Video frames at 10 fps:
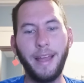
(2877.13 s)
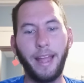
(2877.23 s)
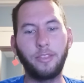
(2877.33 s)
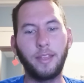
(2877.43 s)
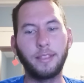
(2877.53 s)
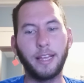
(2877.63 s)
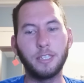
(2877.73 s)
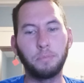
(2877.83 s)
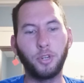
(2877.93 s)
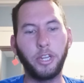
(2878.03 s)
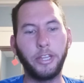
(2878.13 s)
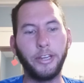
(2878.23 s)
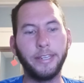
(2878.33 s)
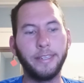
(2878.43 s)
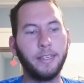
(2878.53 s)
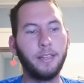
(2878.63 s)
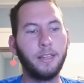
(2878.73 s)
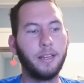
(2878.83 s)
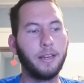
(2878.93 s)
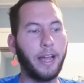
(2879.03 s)
I think that's pretty good.
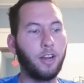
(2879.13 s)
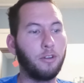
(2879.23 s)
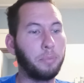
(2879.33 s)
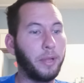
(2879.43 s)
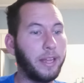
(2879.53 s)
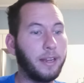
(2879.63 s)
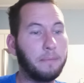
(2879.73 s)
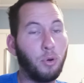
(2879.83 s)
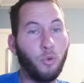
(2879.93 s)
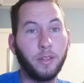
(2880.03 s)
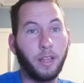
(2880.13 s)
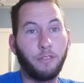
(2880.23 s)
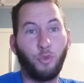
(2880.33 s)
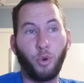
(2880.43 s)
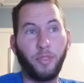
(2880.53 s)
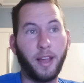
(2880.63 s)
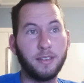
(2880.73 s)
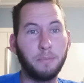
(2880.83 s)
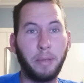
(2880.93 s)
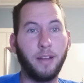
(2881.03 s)
I don't plan on pulling like
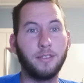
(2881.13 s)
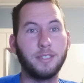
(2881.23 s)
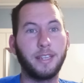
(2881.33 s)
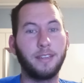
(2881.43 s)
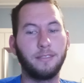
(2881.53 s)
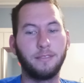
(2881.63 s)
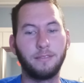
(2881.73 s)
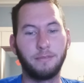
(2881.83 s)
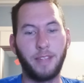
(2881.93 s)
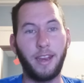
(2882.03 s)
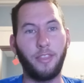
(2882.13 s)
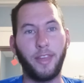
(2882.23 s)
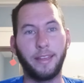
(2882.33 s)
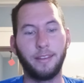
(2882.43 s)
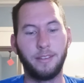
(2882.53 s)
4,000 pounds in anything.